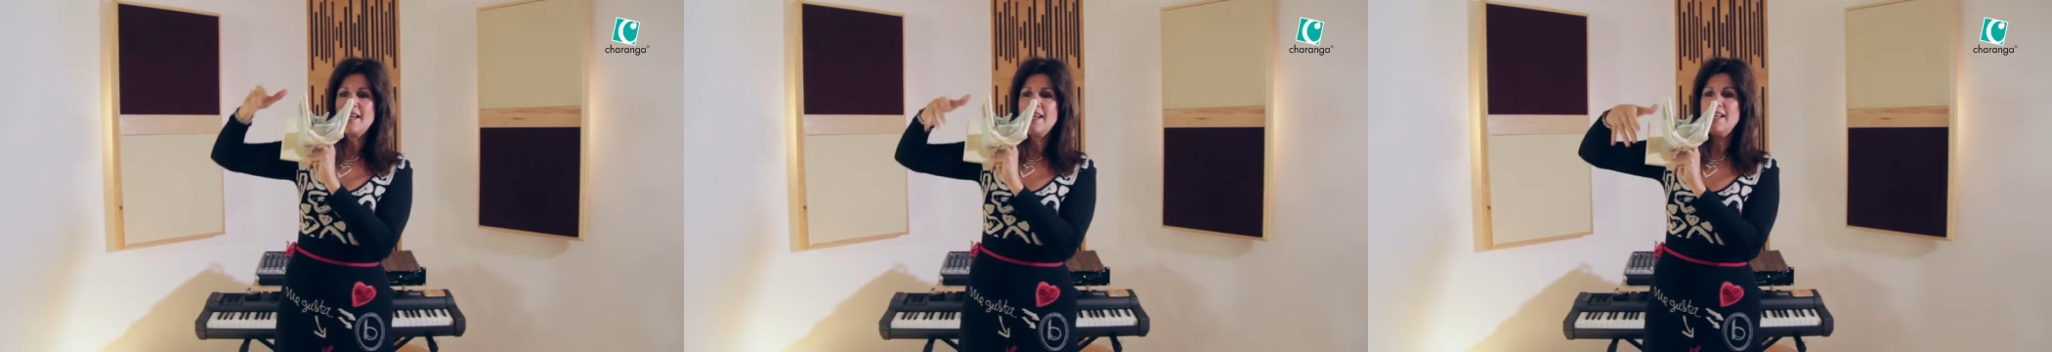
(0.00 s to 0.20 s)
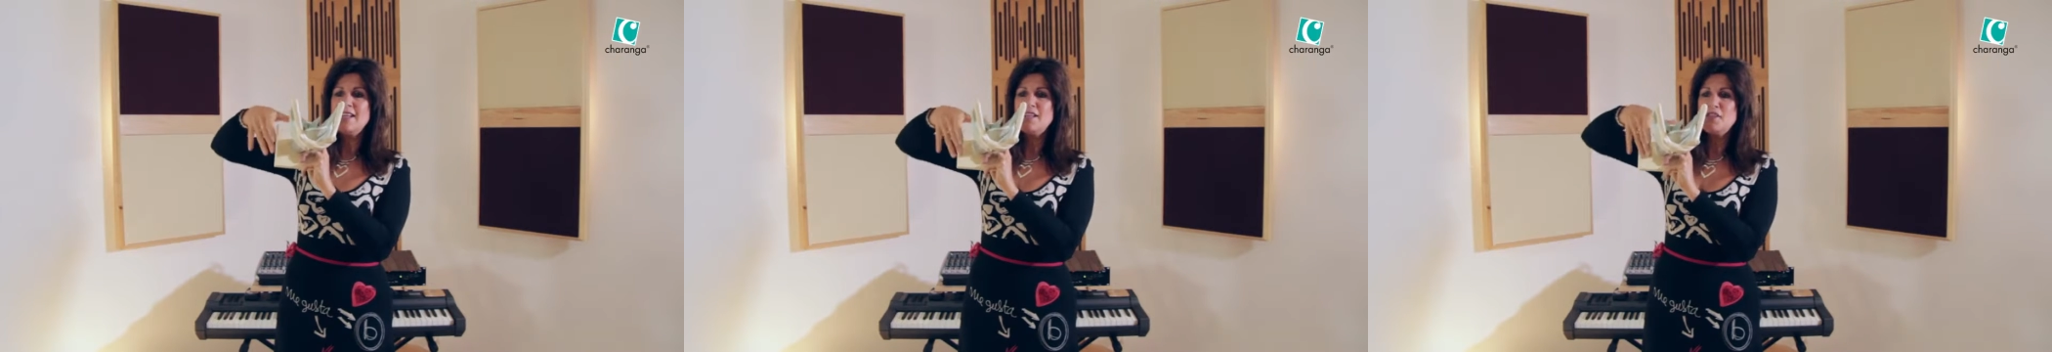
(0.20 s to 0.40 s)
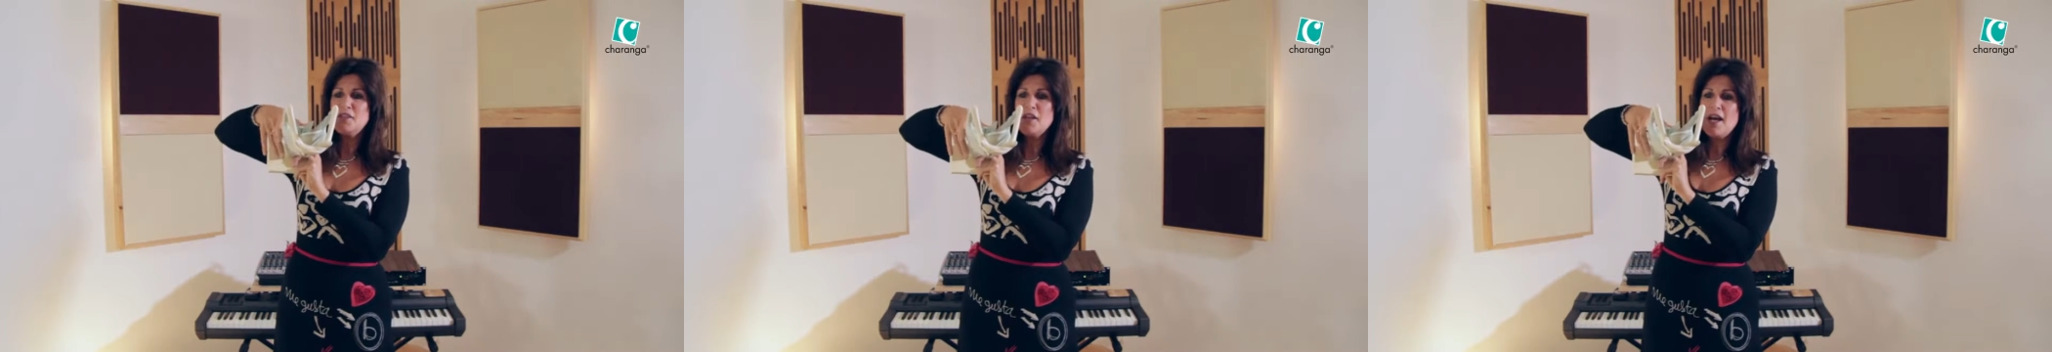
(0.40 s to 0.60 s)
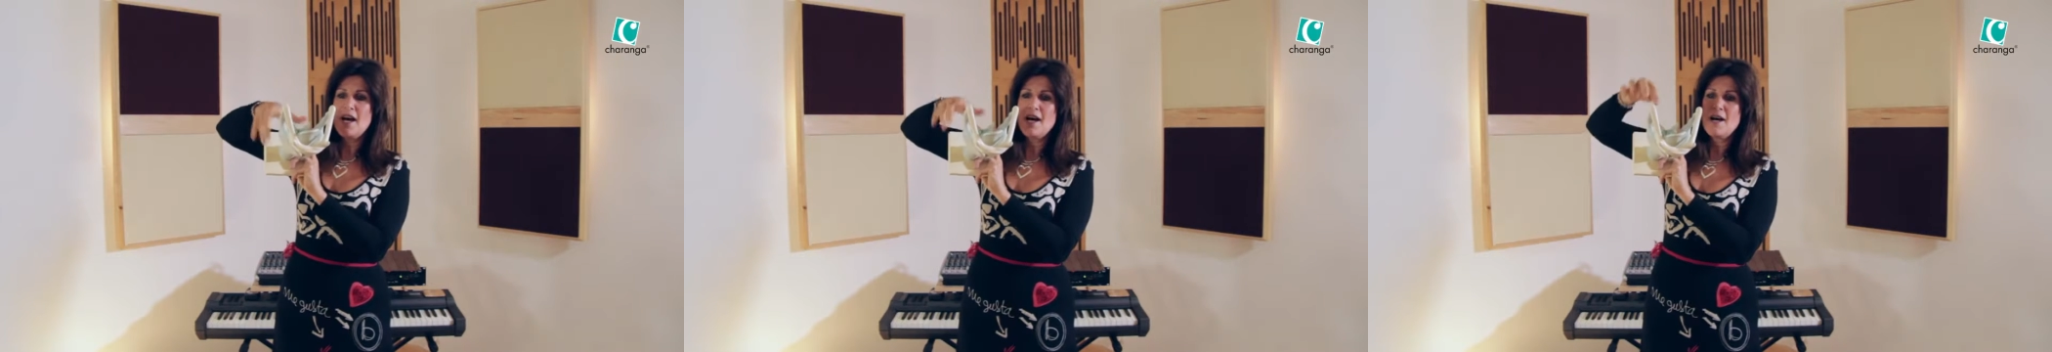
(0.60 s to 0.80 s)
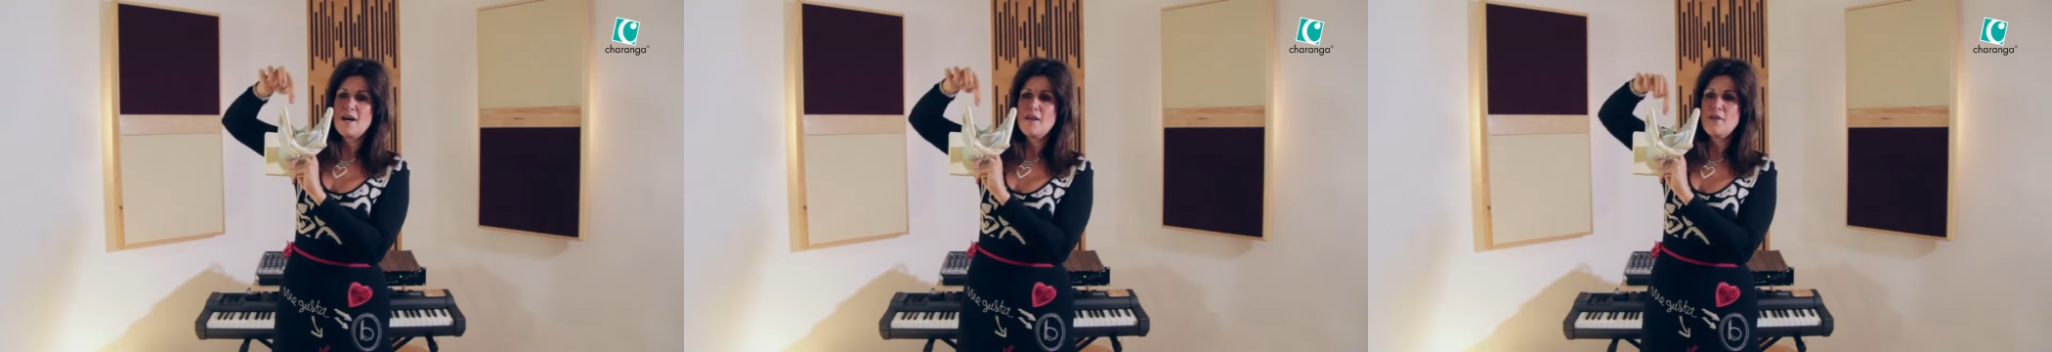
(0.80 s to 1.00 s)
is
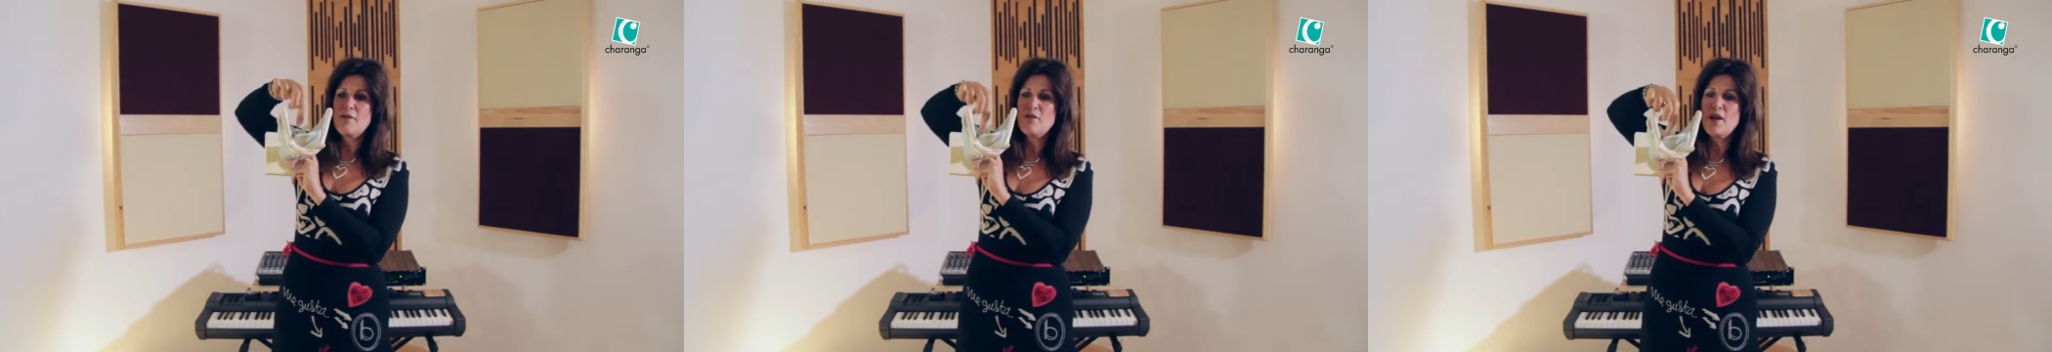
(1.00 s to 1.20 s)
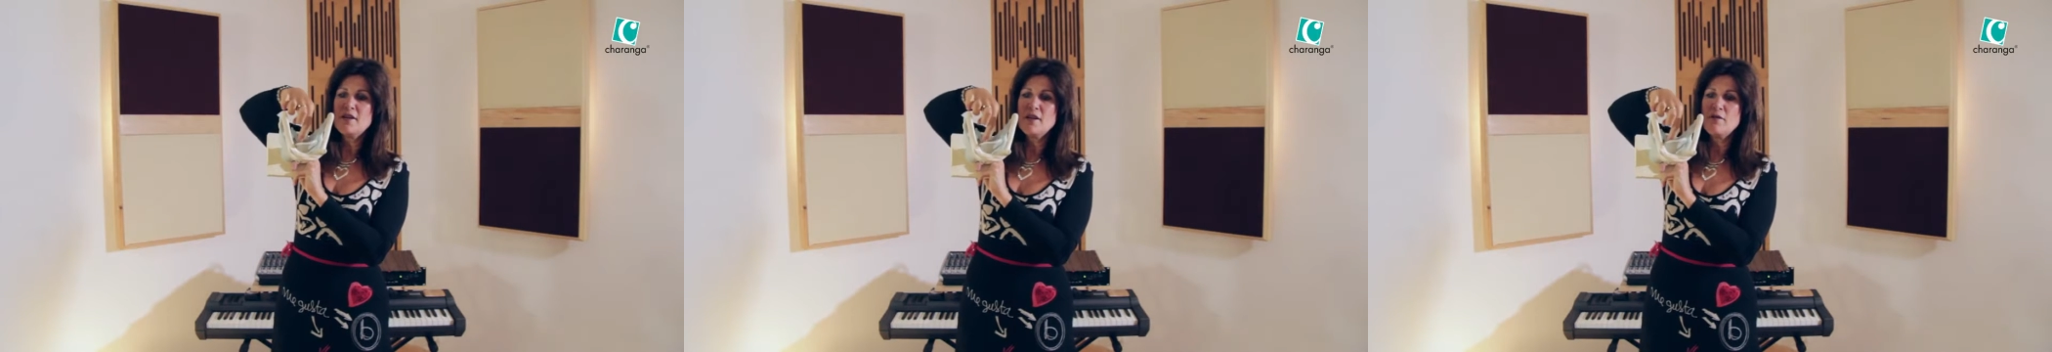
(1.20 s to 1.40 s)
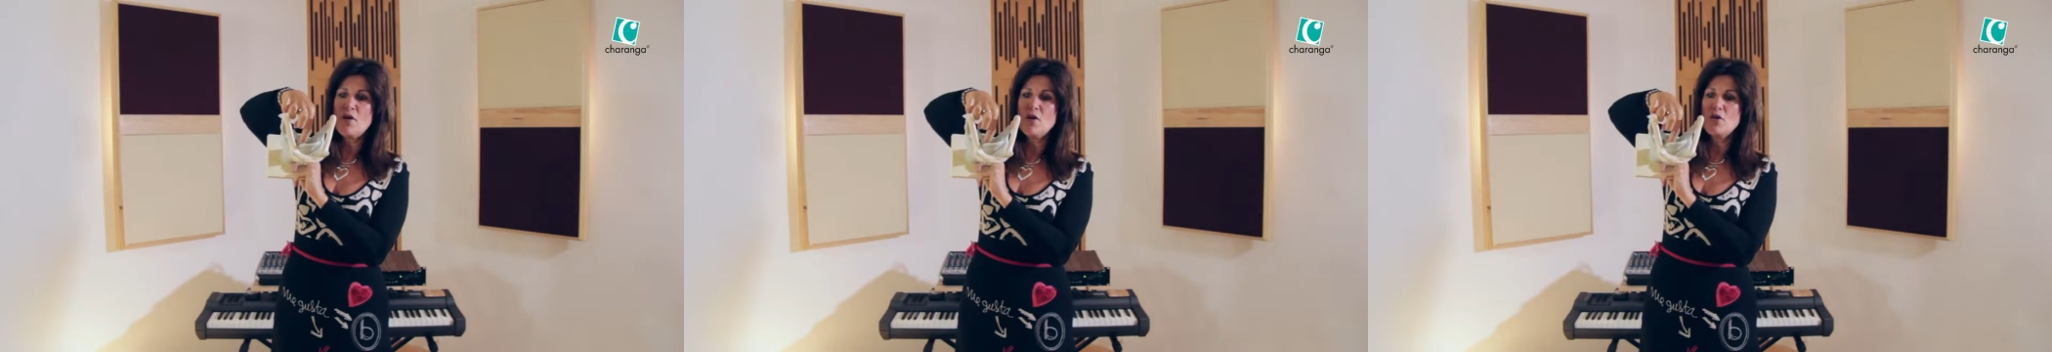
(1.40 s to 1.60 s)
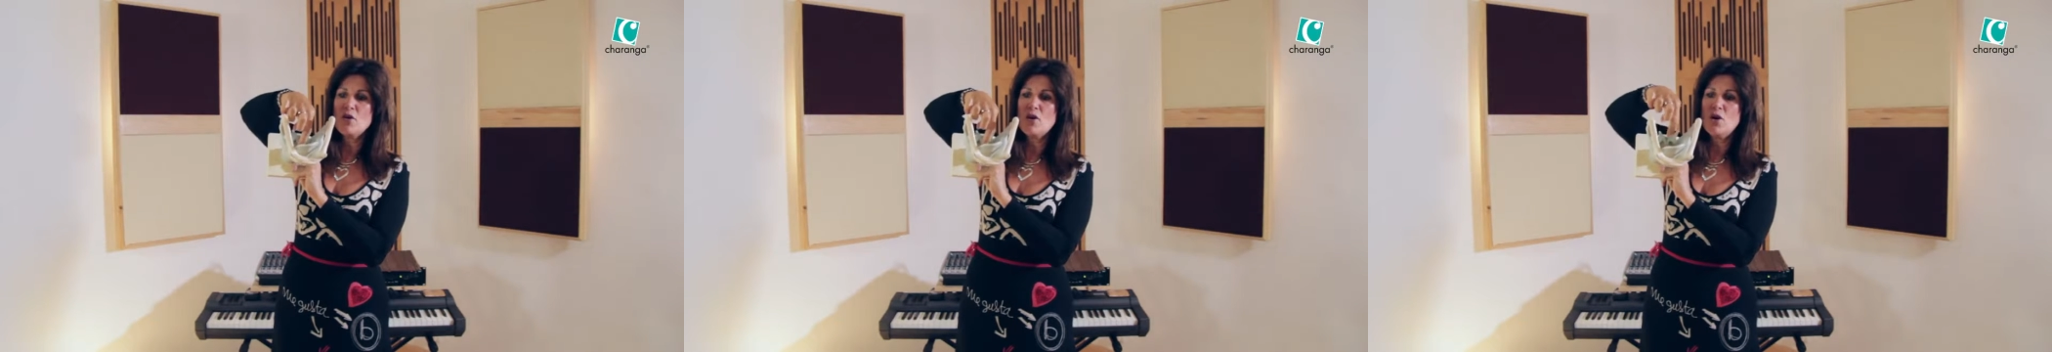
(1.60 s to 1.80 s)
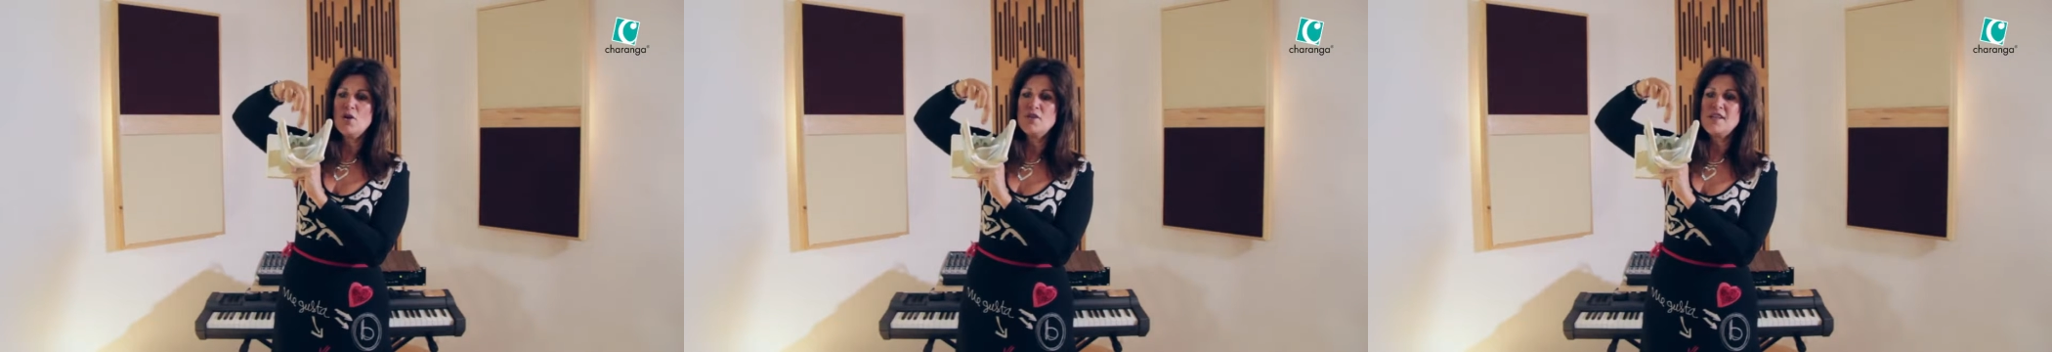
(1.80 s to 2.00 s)
the front of the vocal
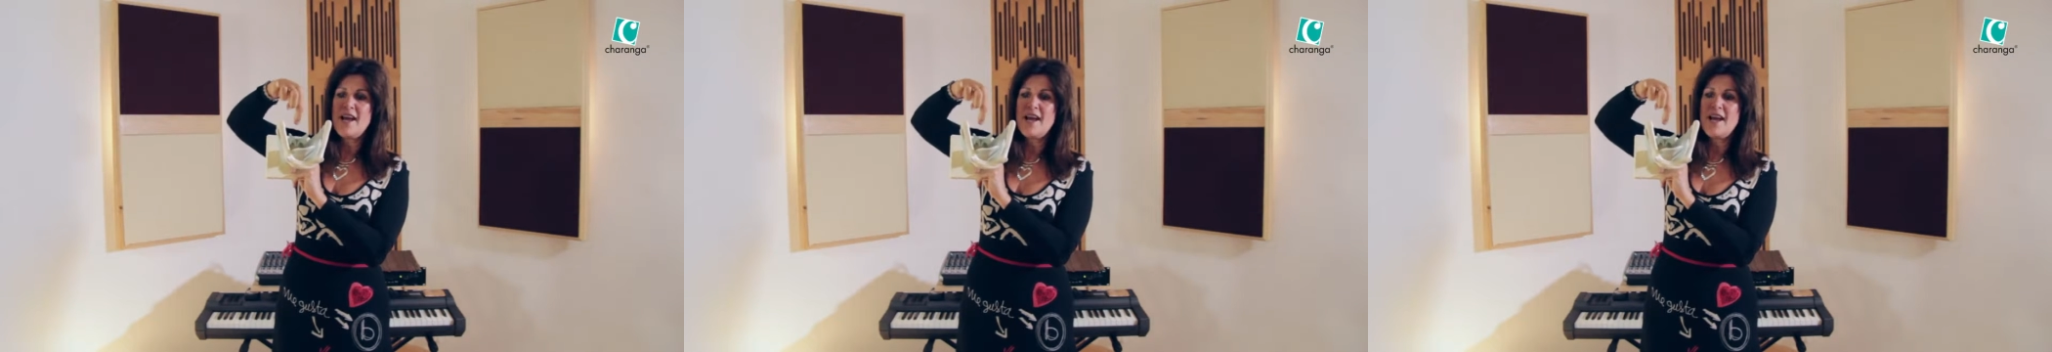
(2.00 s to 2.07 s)
cords